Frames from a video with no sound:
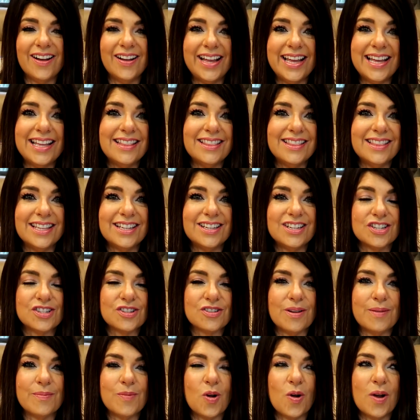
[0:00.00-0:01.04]
in the
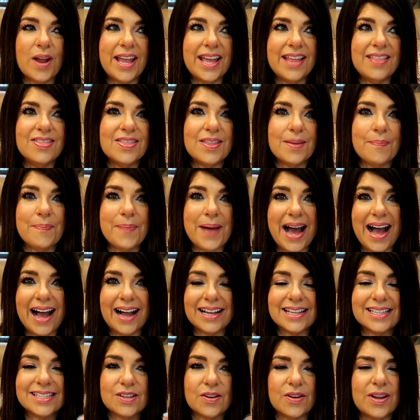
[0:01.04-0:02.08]
description or in the
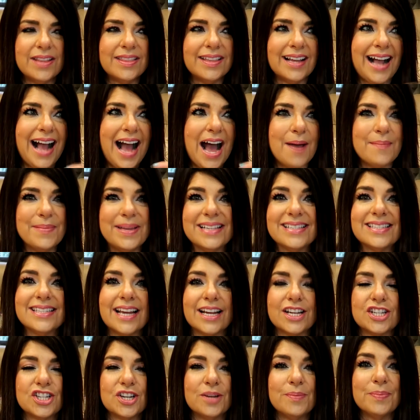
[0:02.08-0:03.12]
box or in the comment
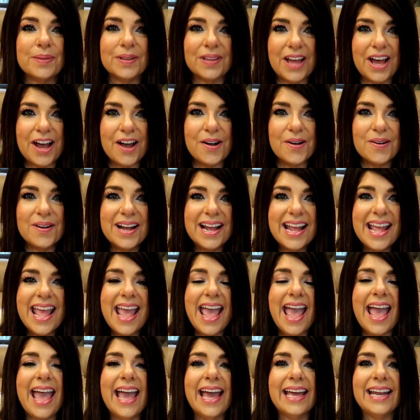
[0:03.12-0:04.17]
section below
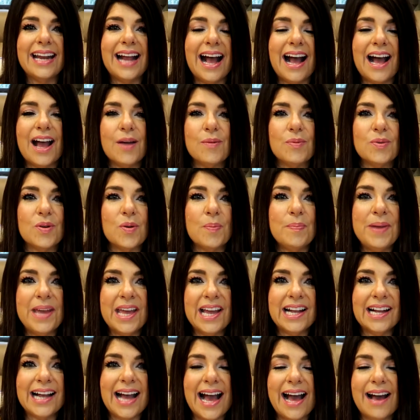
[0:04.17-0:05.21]
and I will
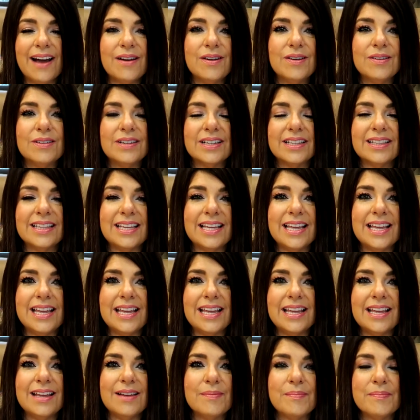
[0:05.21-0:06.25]
pick out the